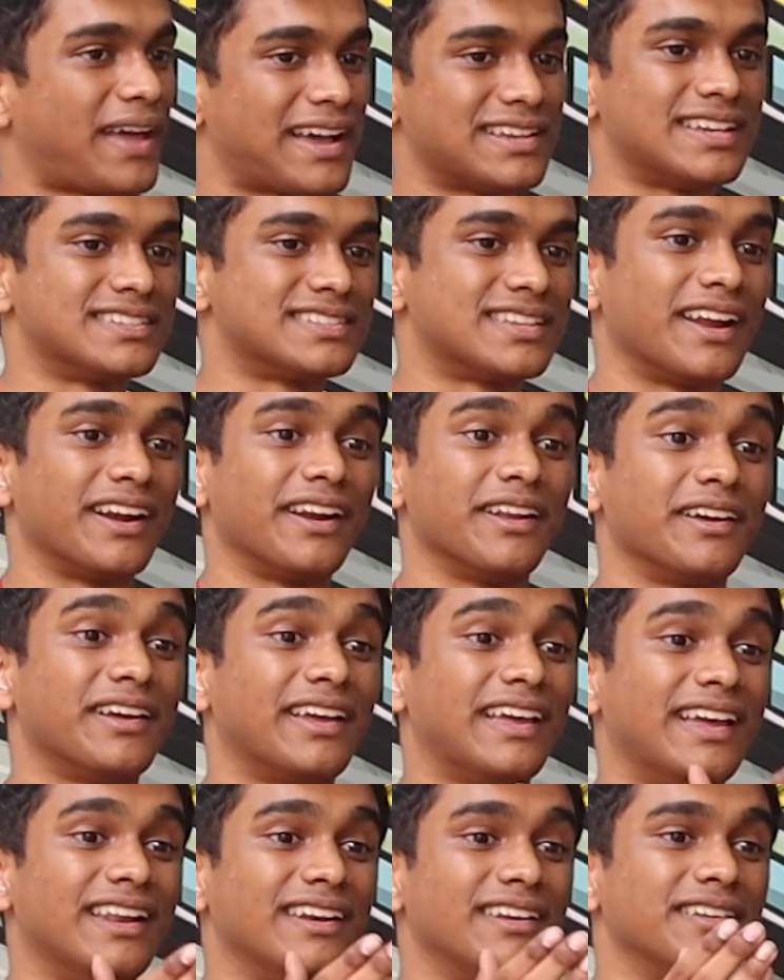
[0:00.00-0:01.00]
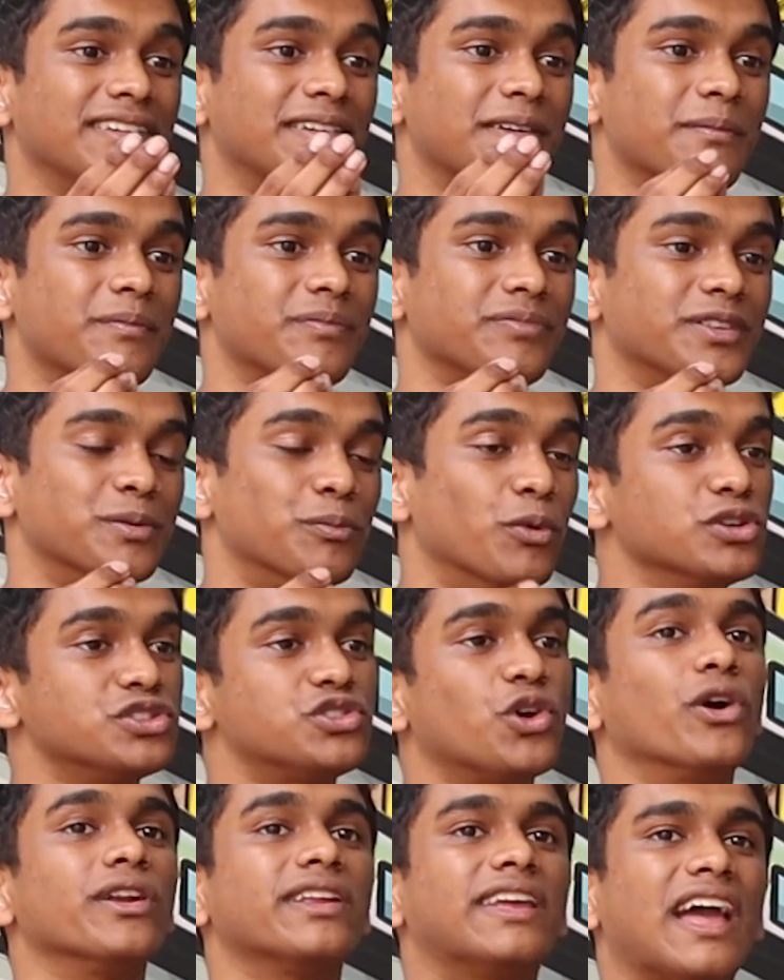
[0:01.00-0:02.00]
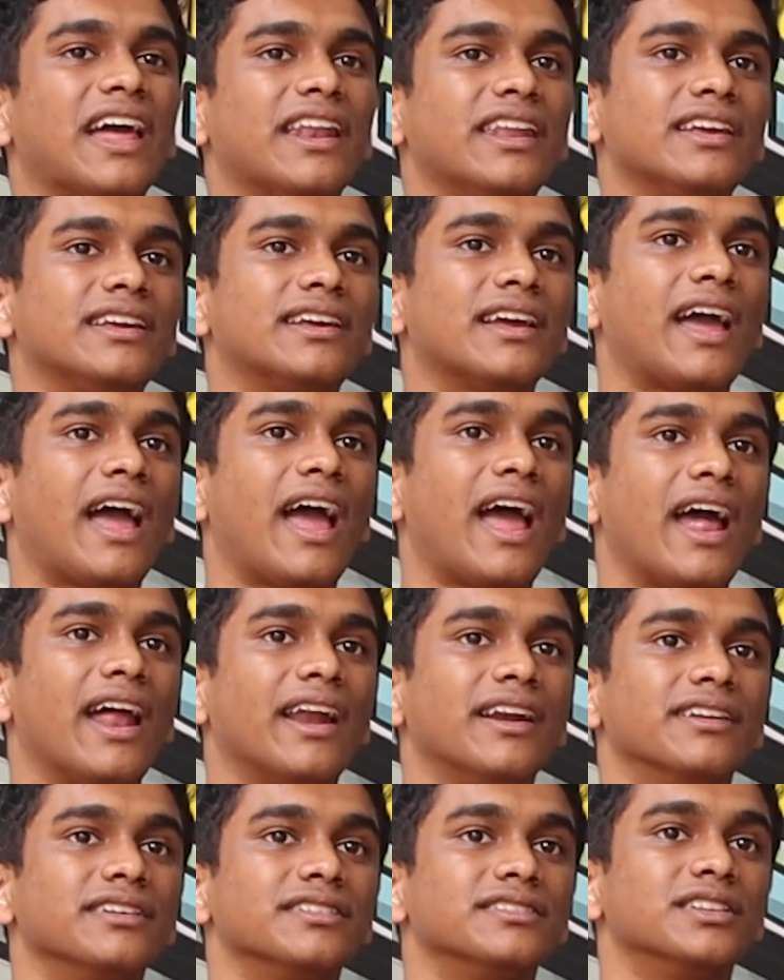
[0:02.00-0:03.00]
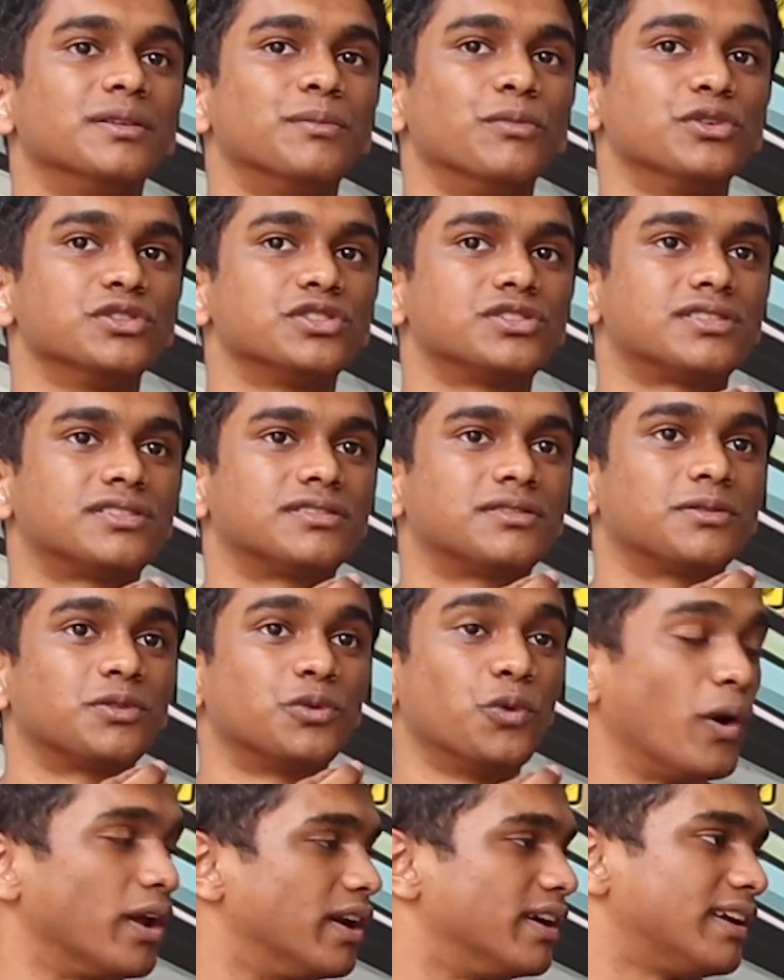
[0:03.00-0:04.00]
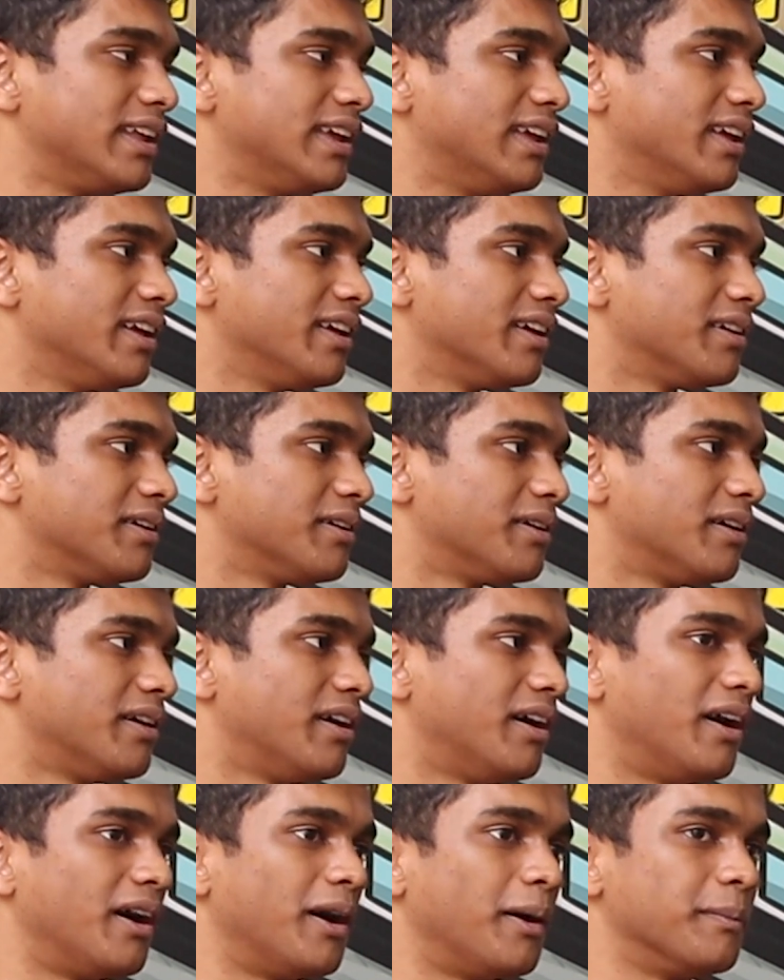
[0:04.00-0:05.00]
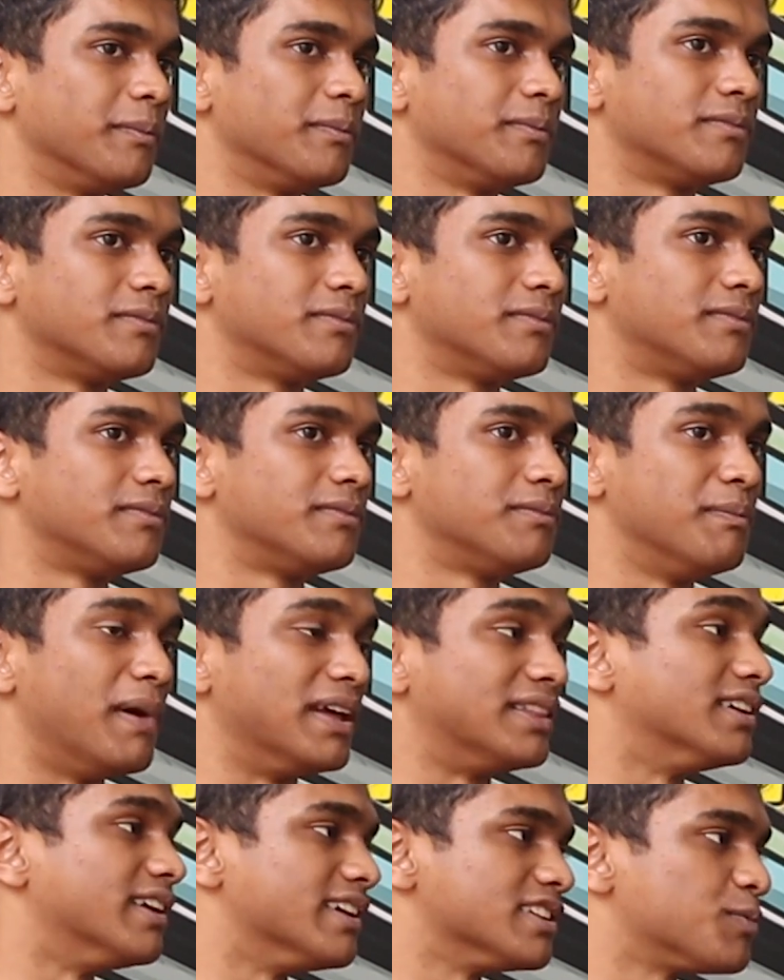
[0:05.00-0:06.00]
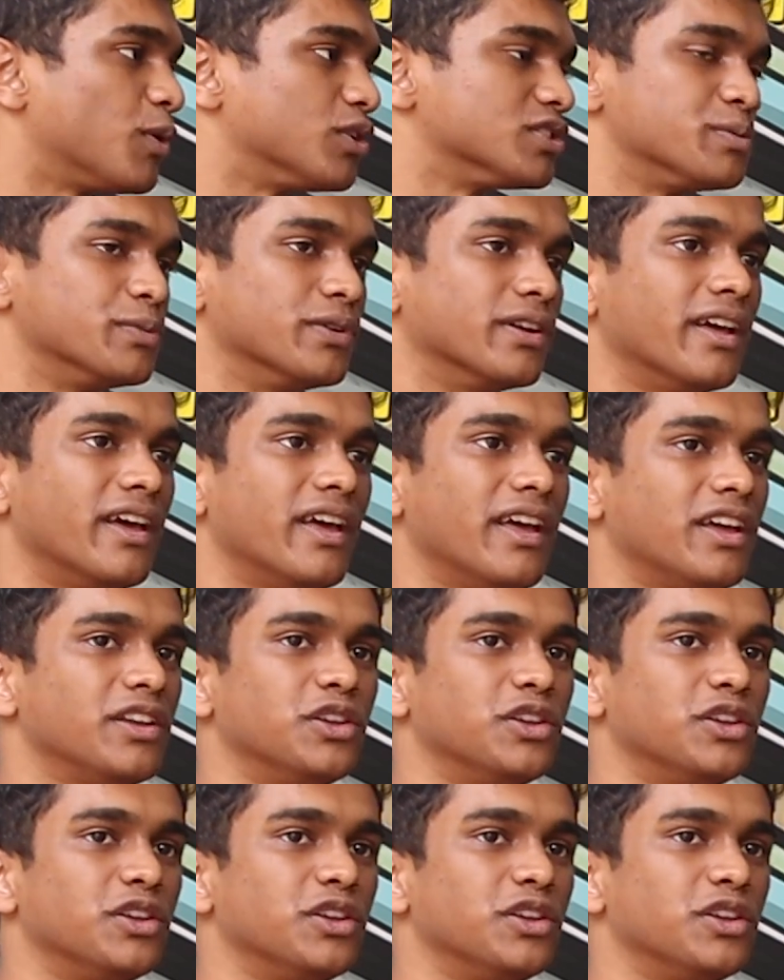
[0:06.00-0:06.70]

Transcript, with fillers: as I said, in the most organic and the most quality method as possible.